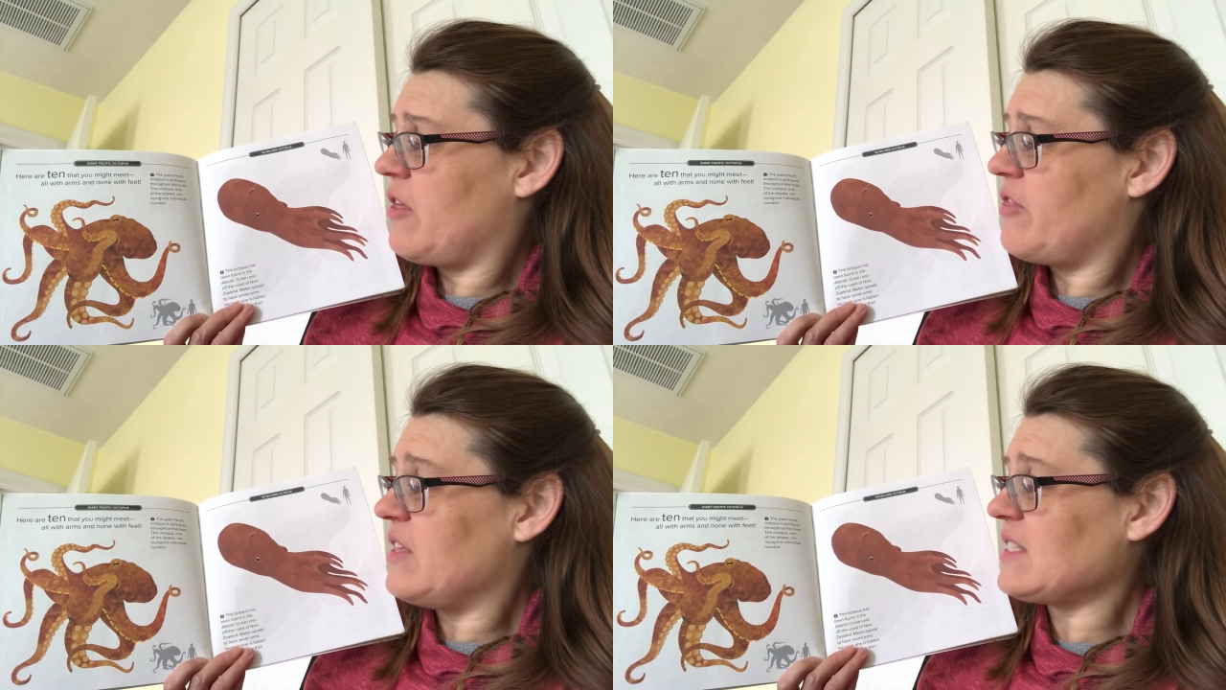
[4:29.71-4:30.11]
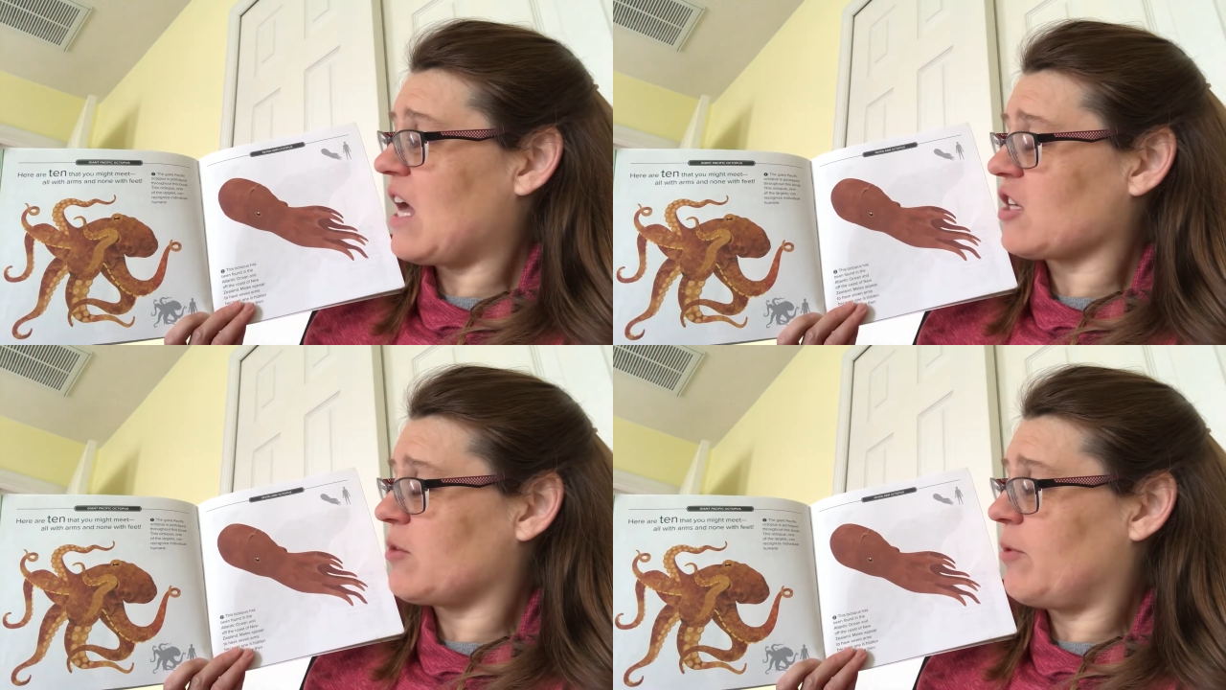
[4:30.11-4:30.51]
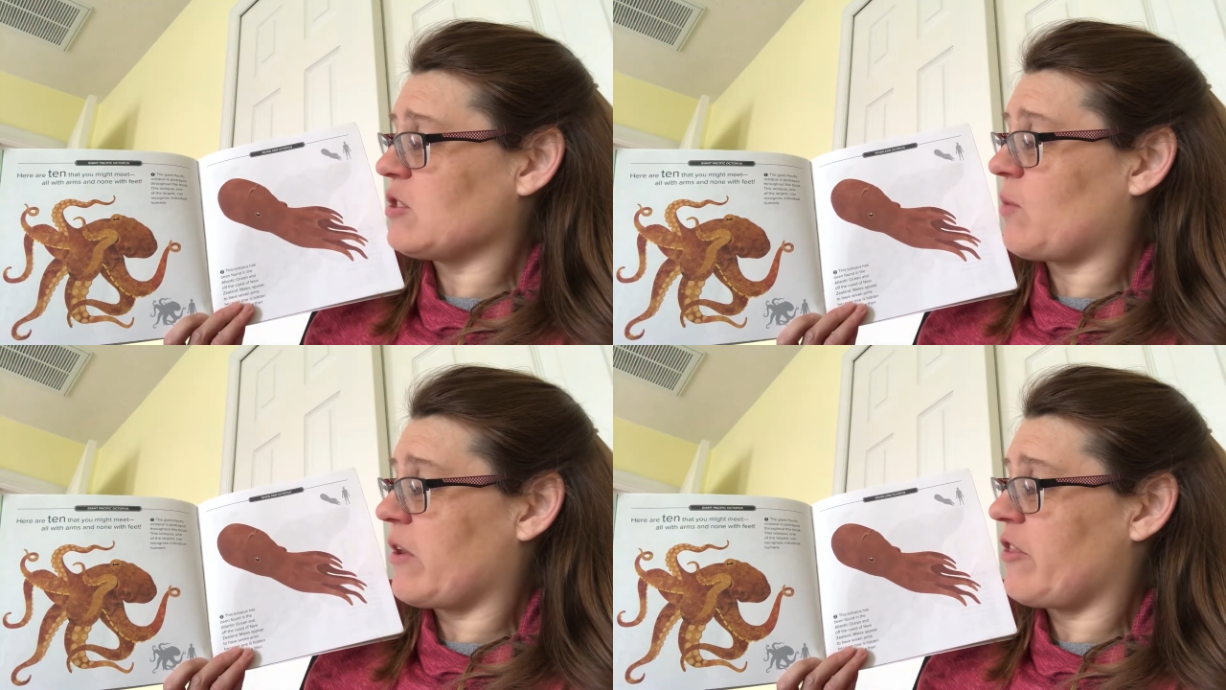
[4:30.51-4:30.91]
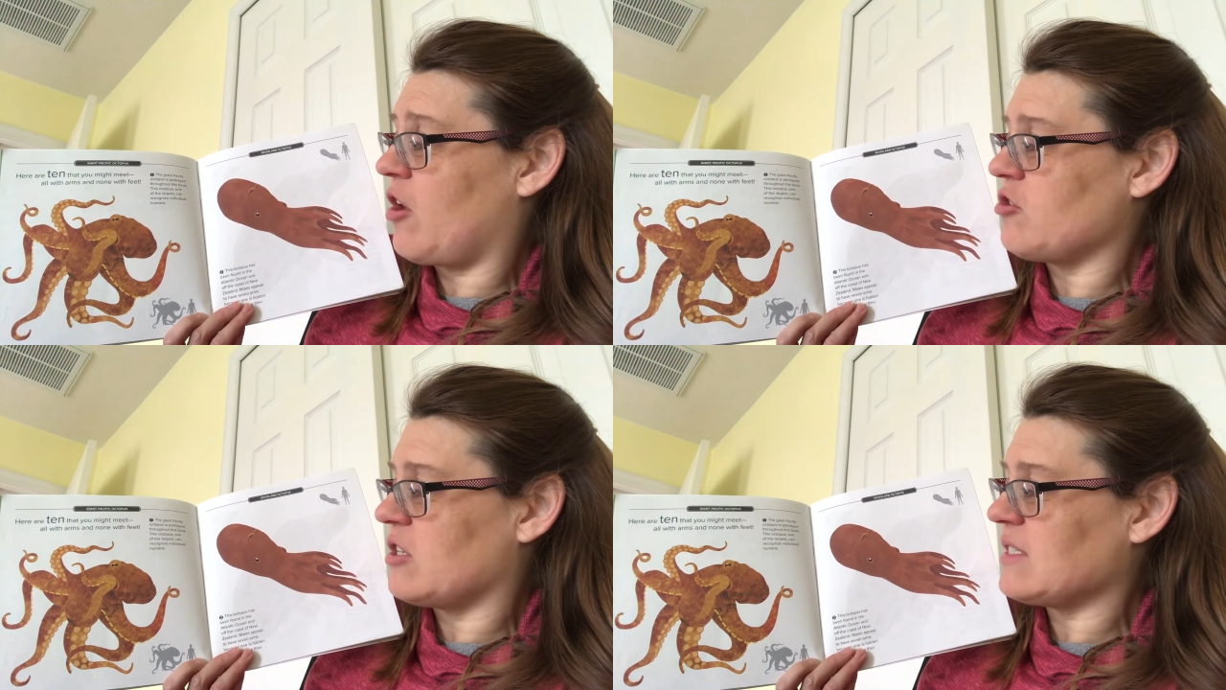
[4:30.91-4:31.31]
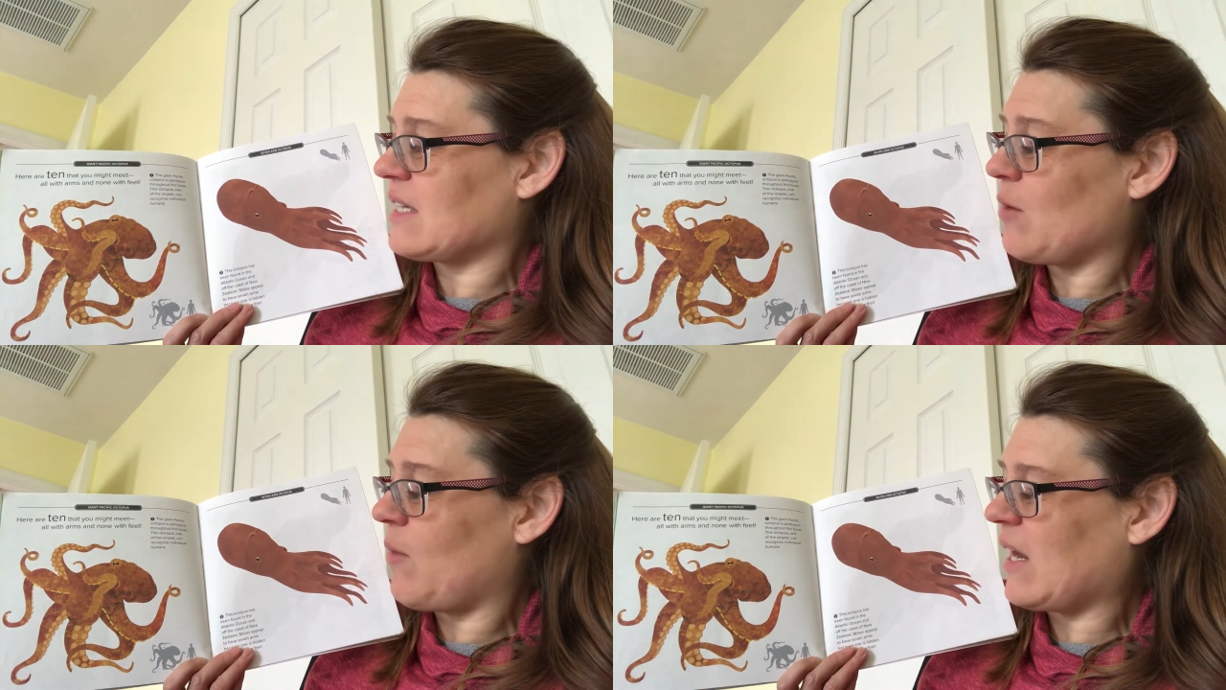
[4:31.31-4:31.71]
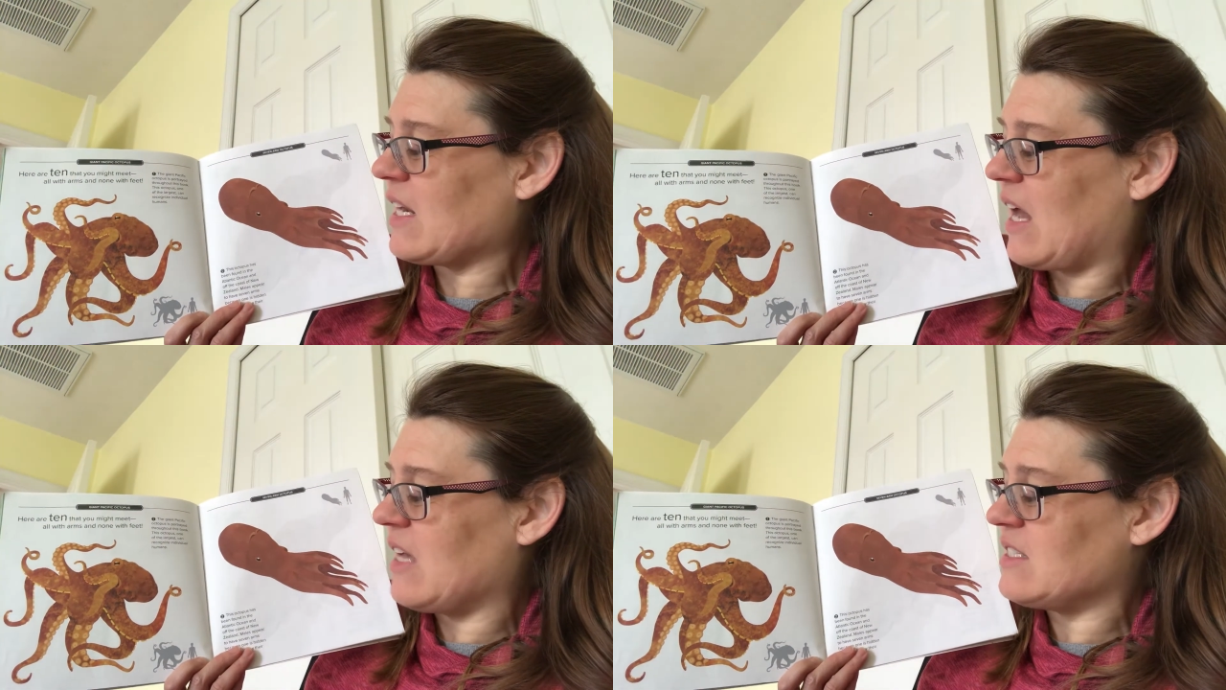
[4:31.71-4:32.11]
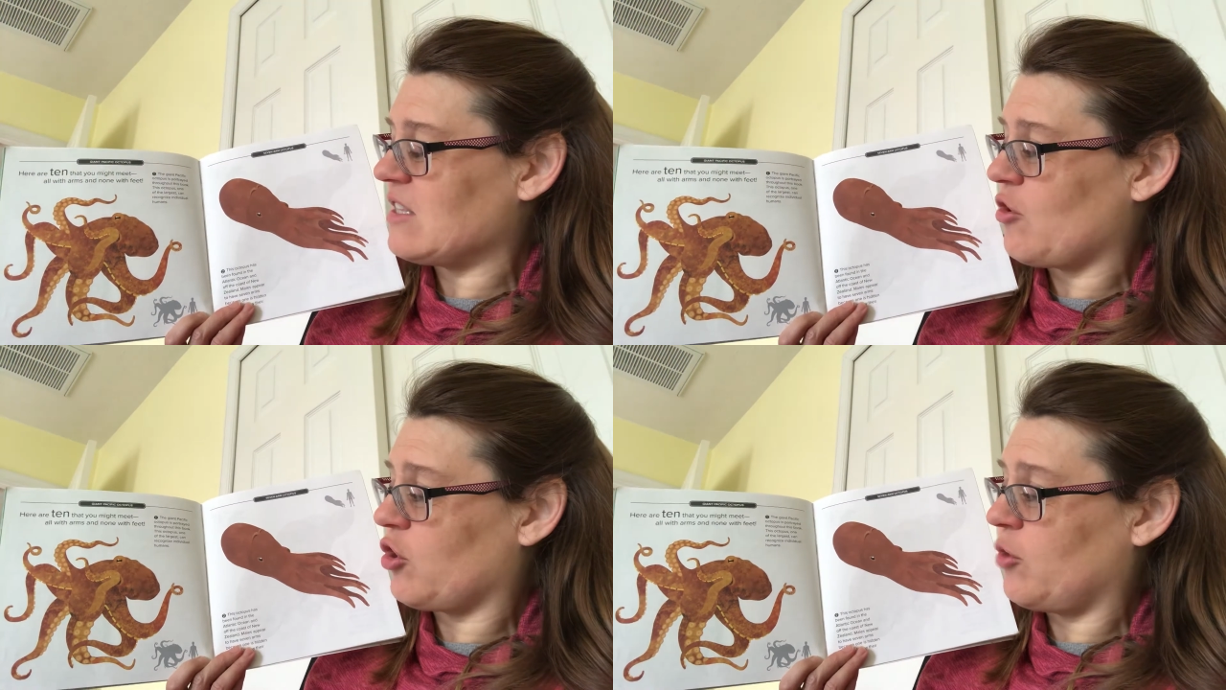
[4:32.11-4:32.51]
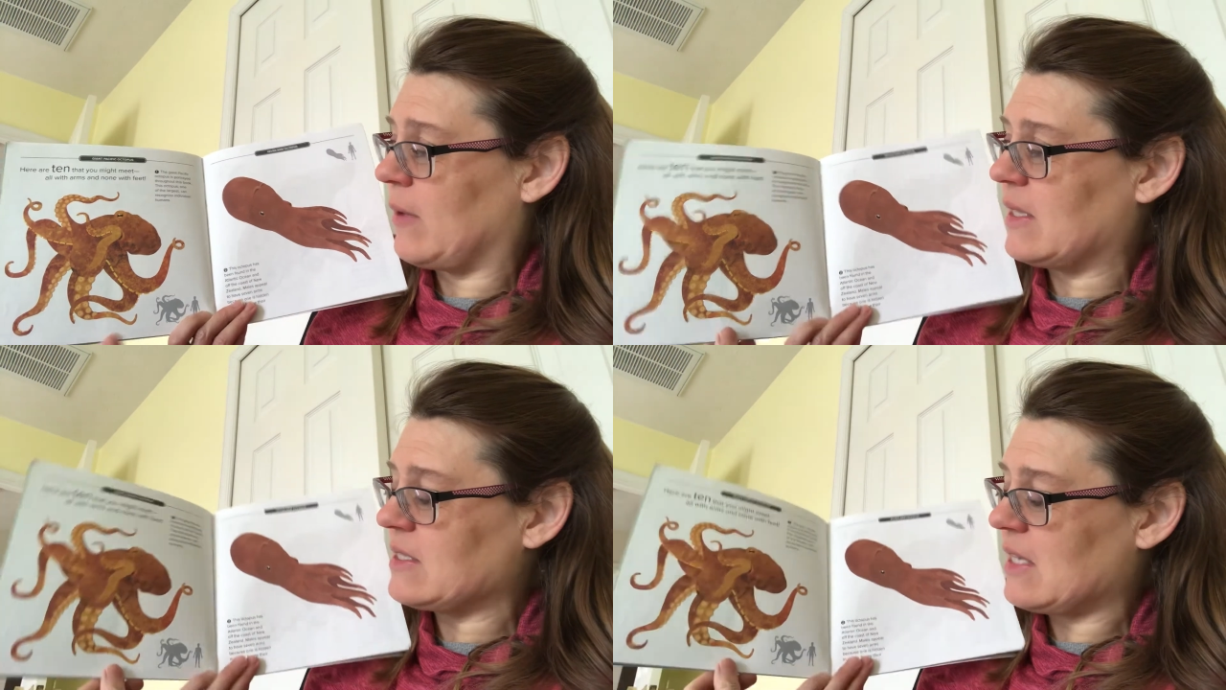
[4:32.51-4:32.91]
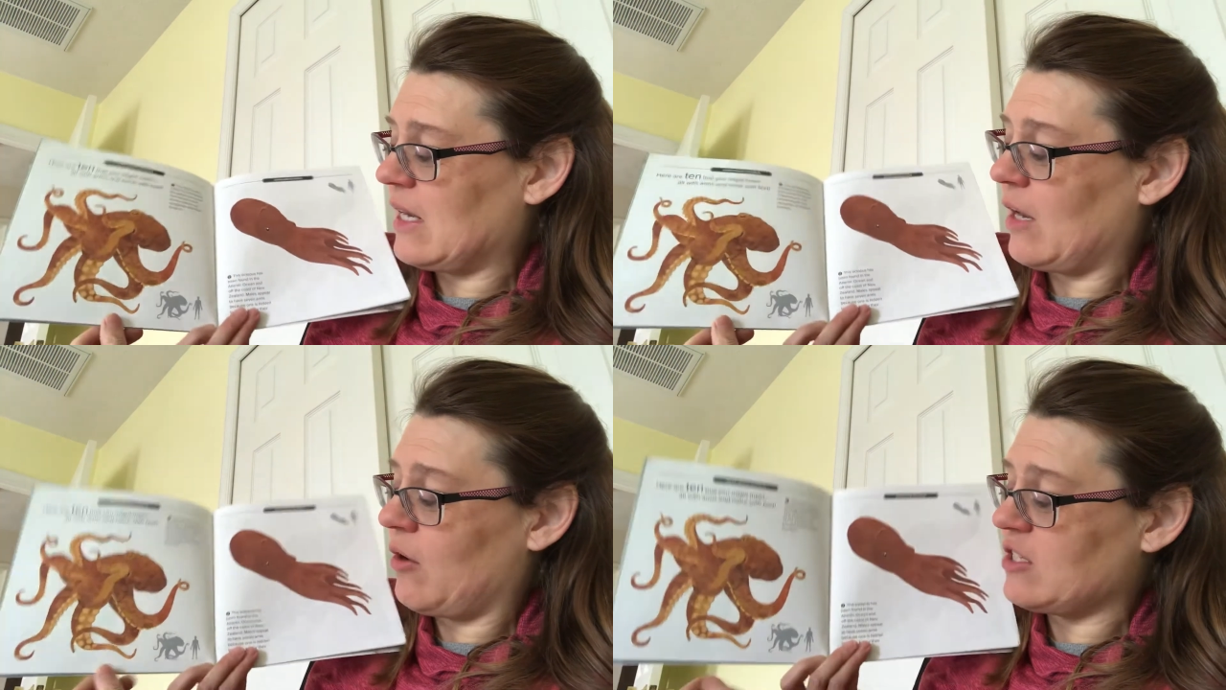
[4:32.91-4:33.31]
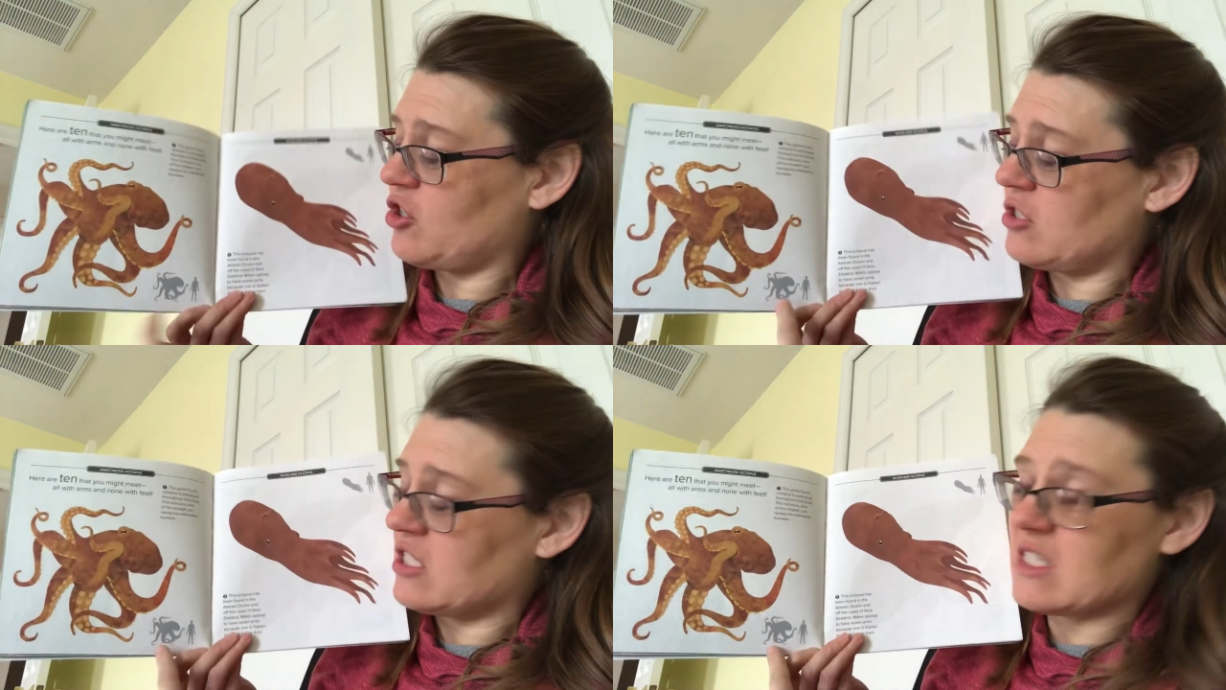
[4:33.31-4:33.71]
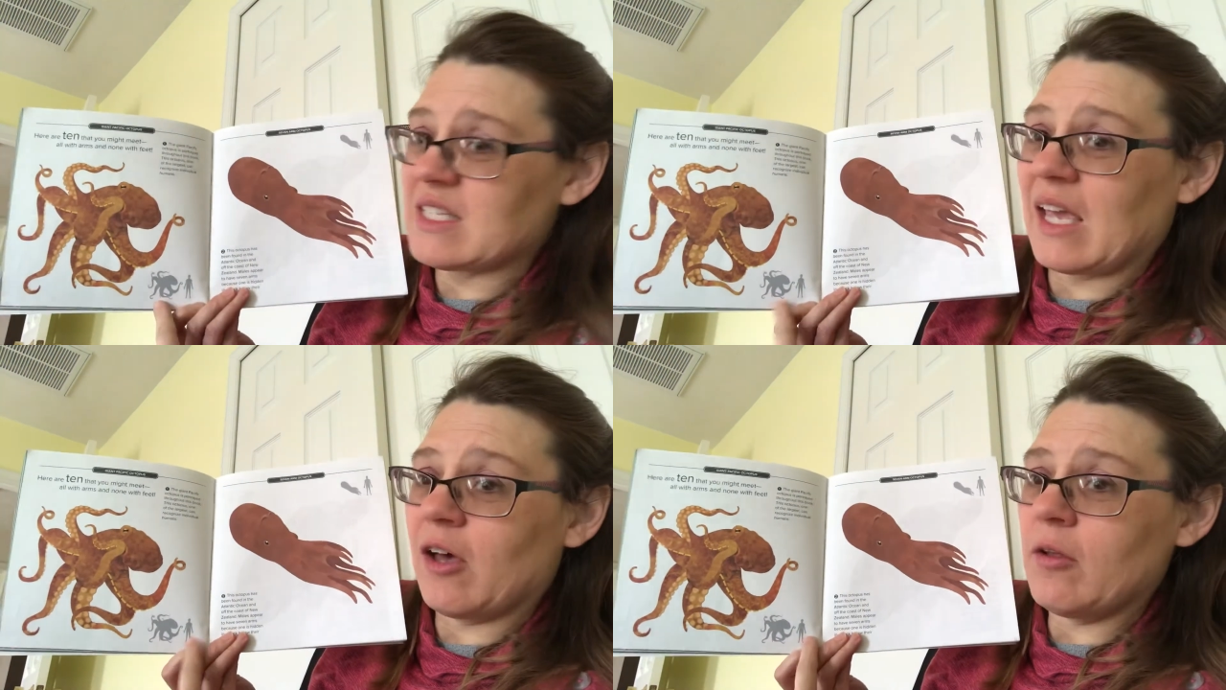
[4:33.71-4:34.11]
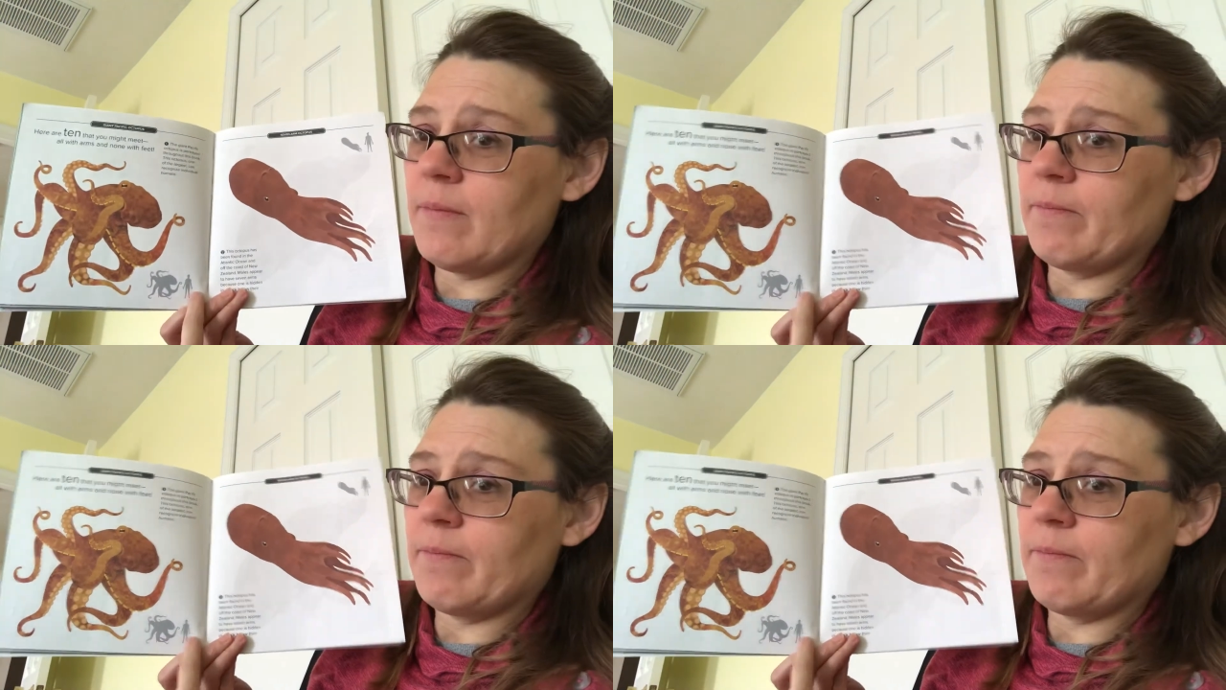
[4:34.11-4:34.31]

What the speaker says: This octopus, one of the largest, can recognize that they're humans, and here it shows to scale.